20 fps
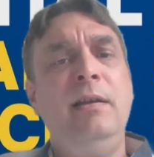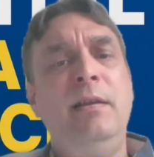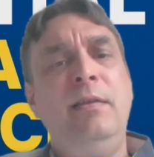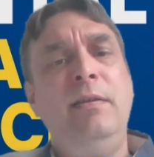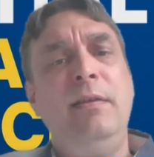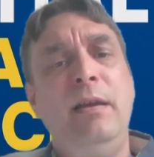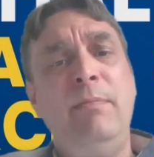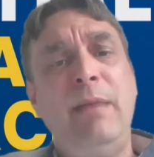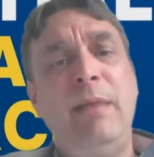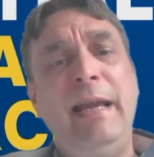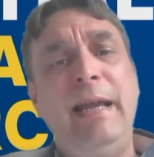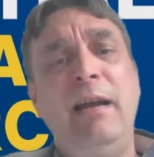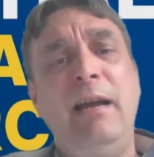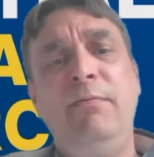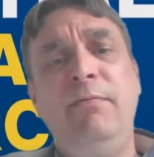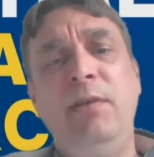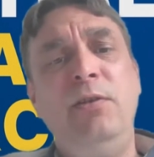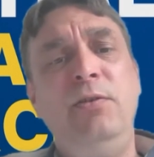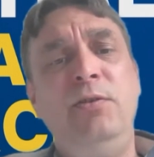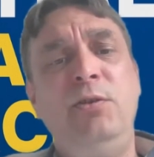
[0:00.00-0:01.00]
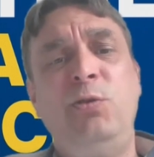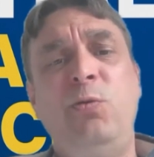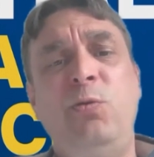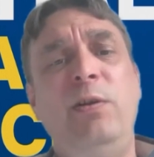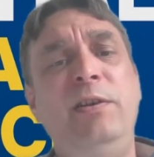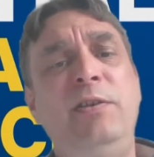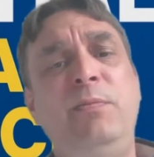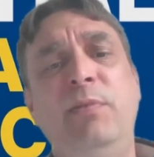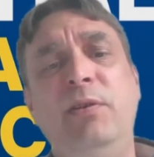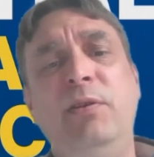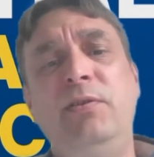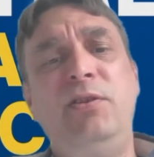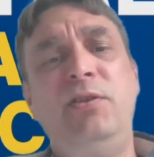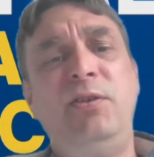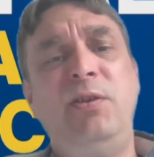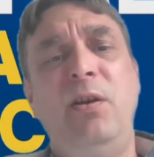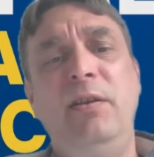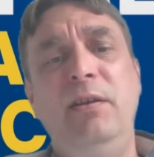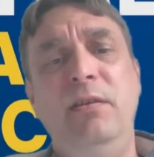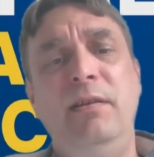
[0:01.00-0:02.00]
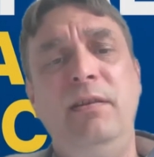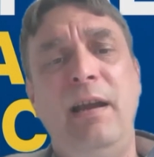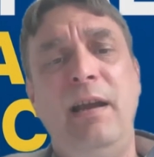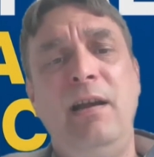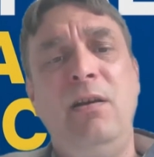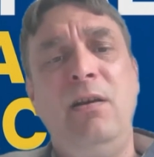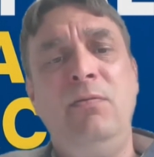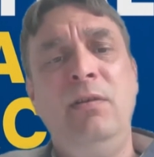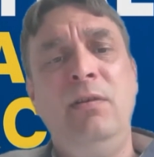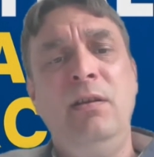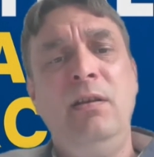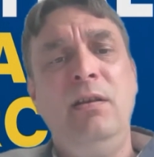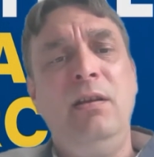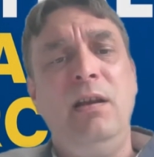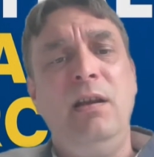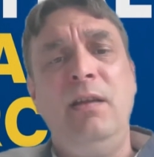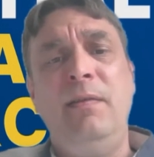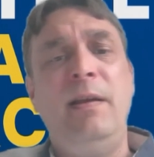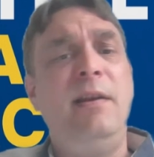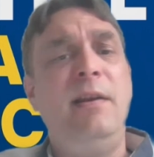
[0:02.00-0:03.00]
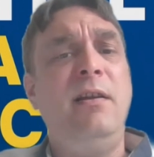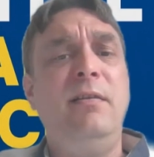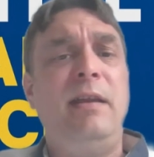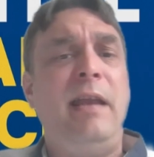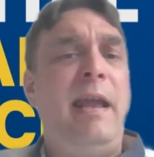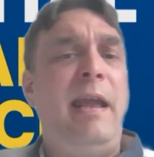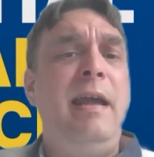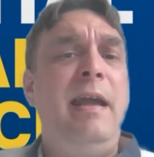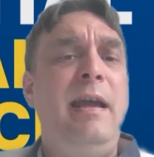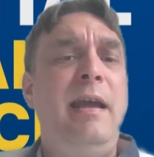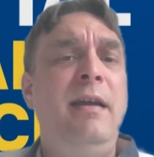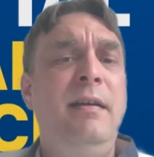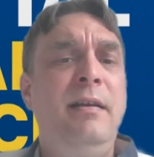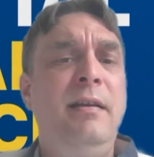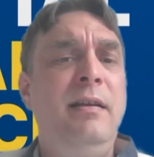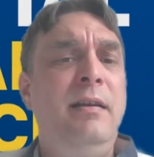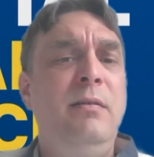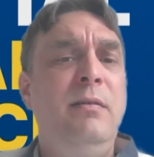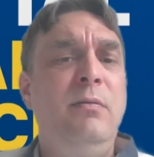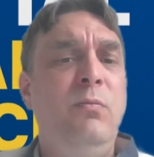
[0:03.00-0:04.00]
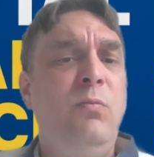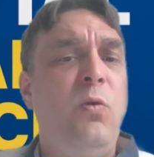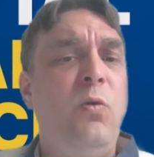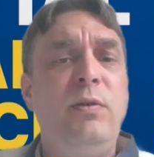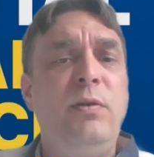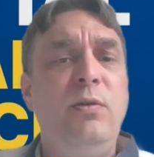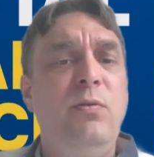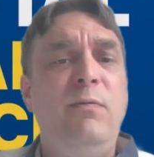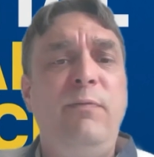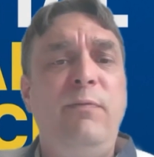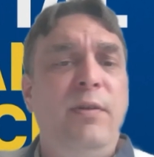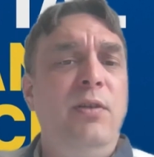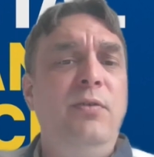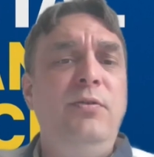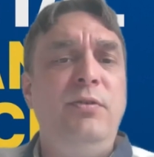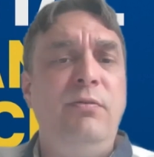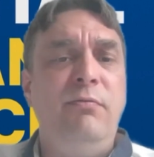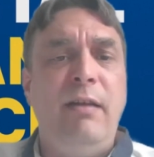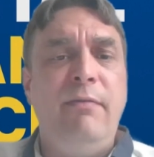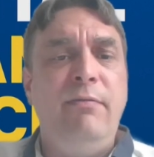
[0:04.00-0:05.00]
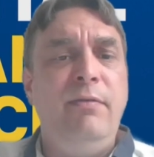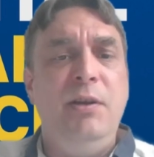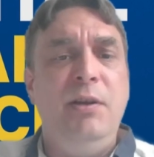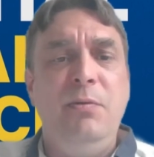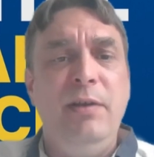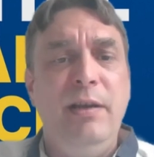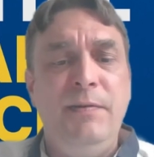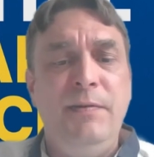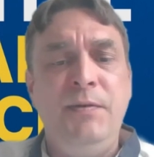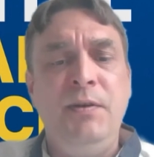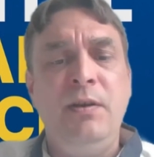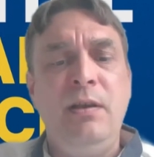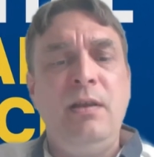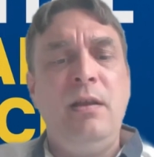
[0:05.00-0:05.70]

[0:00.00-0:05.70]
they may have no choice but to shut you down, and they don't care what your future revenue is.